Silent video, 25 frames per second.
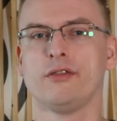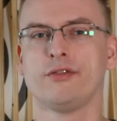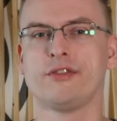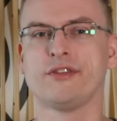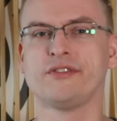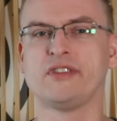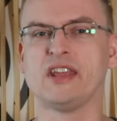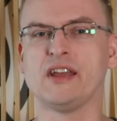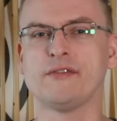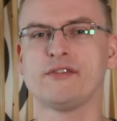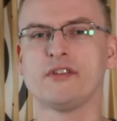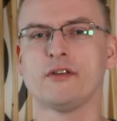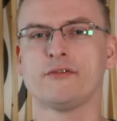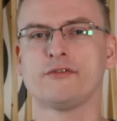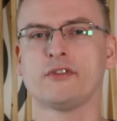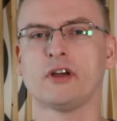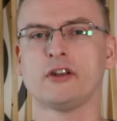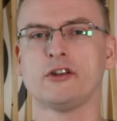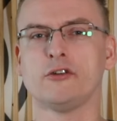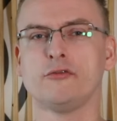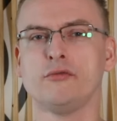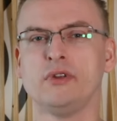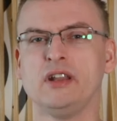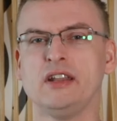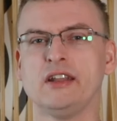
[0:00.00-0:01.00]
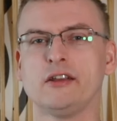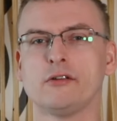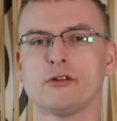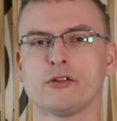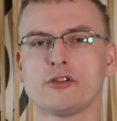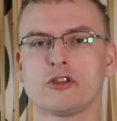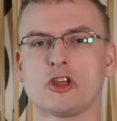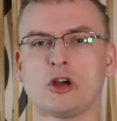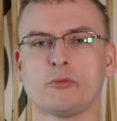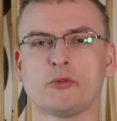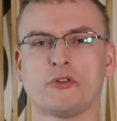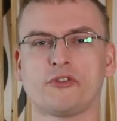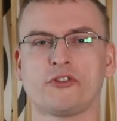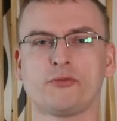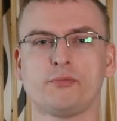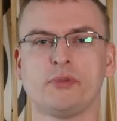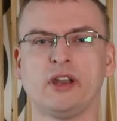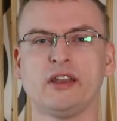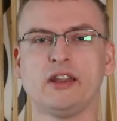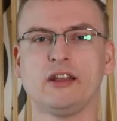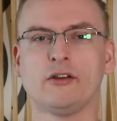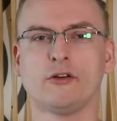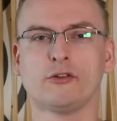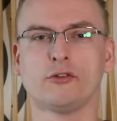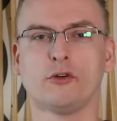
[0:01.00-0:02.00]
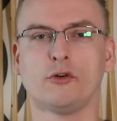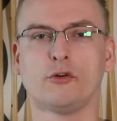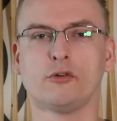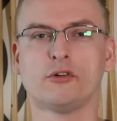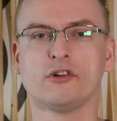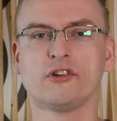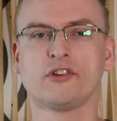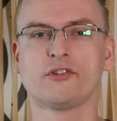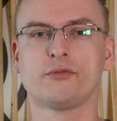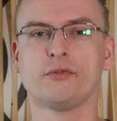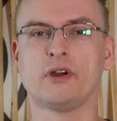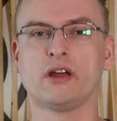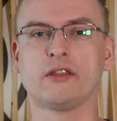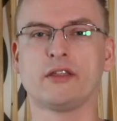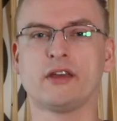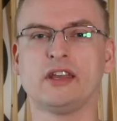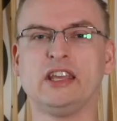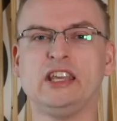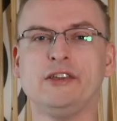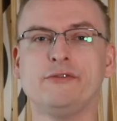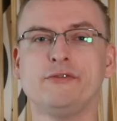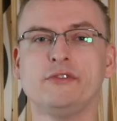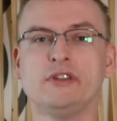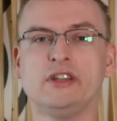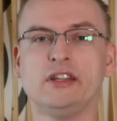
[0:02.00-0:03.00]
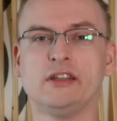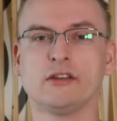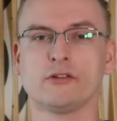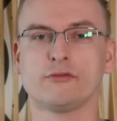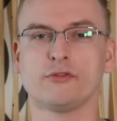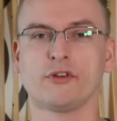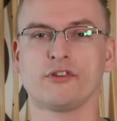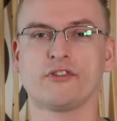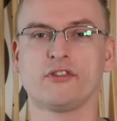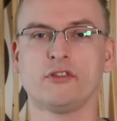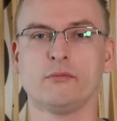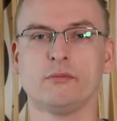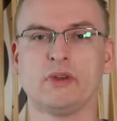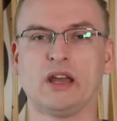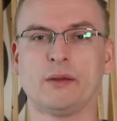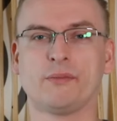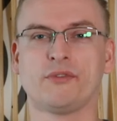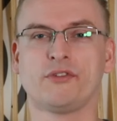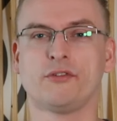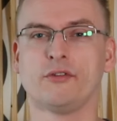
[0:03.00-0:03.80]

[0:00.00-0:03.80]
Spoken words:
The devs have done a really good job of spreading out ores rather evenly across the map,